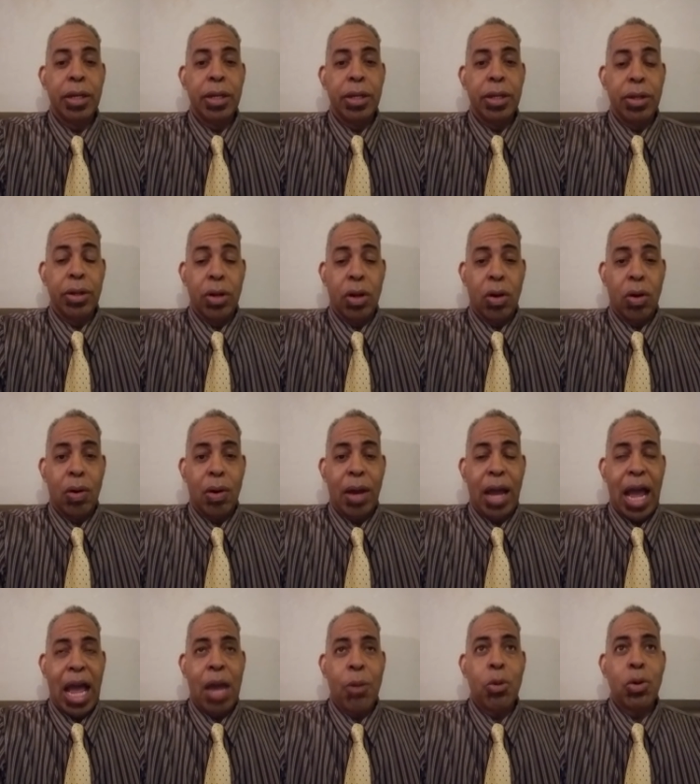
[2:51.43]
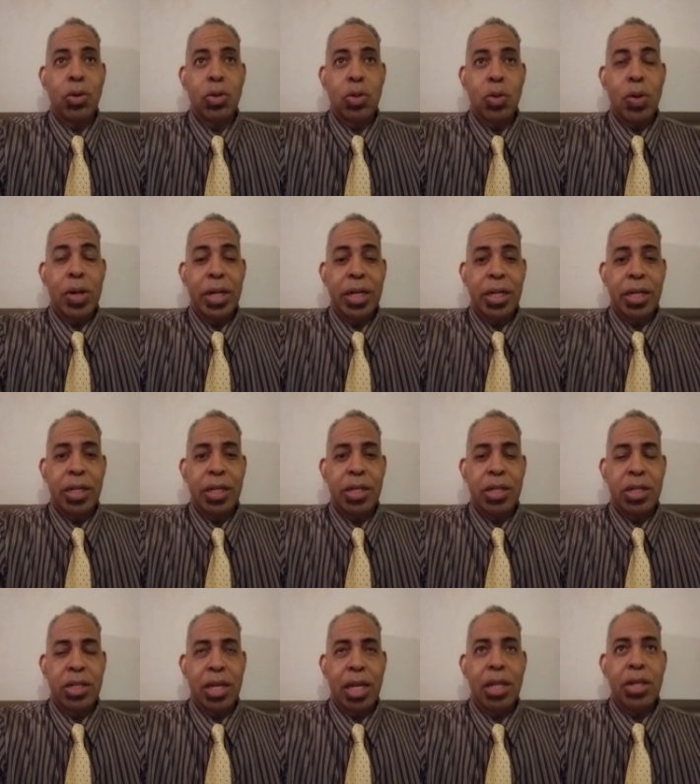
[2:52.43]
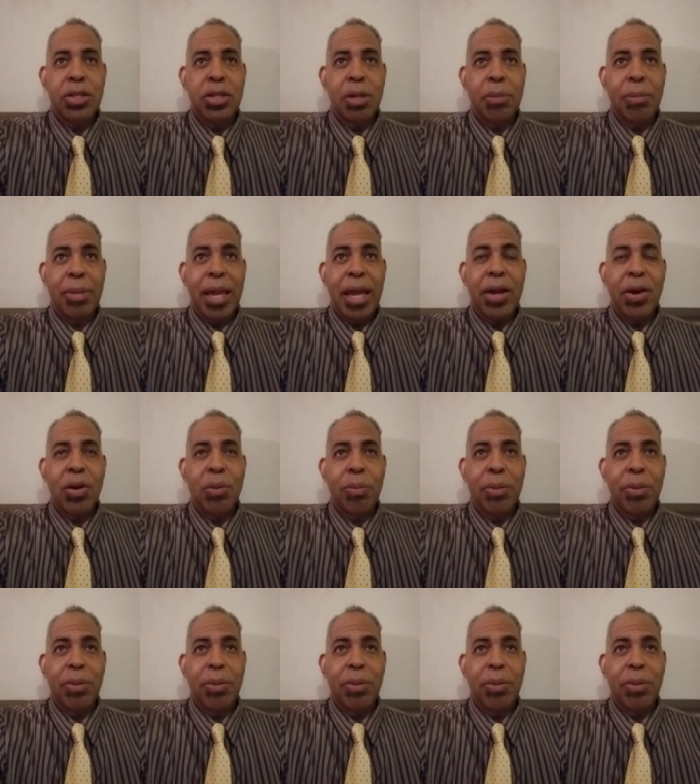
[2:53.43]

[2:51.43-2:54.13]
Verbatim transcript: you know, I will do it in an intelligent manner,